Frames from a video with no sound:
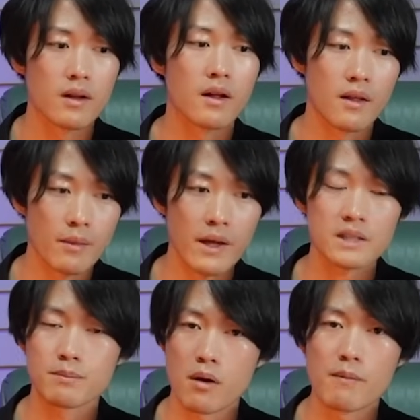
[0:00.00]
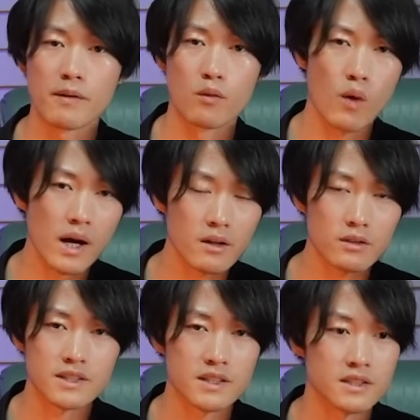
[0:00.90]
That's probably why
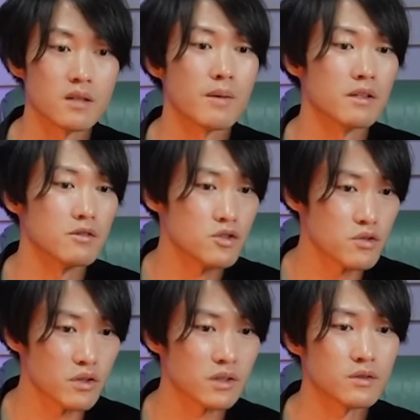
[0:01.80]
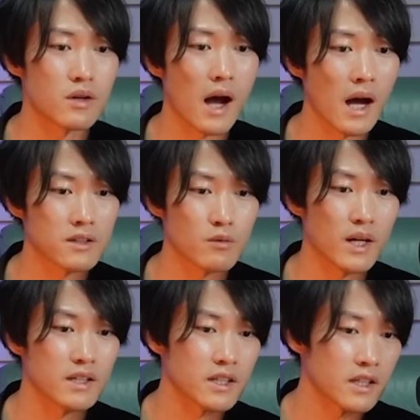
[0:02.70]
Oda-sensei made sure to add one
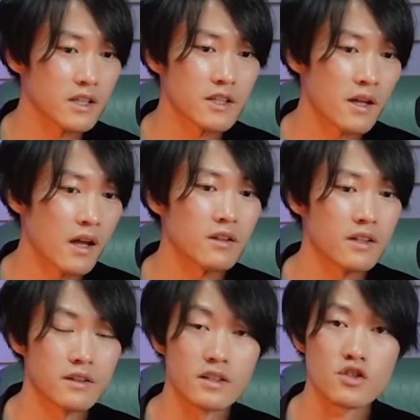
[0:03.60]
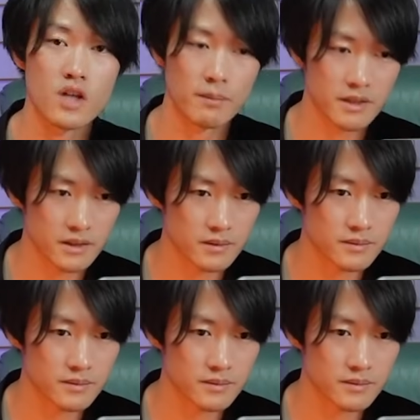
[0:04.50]
key detail in this chapter.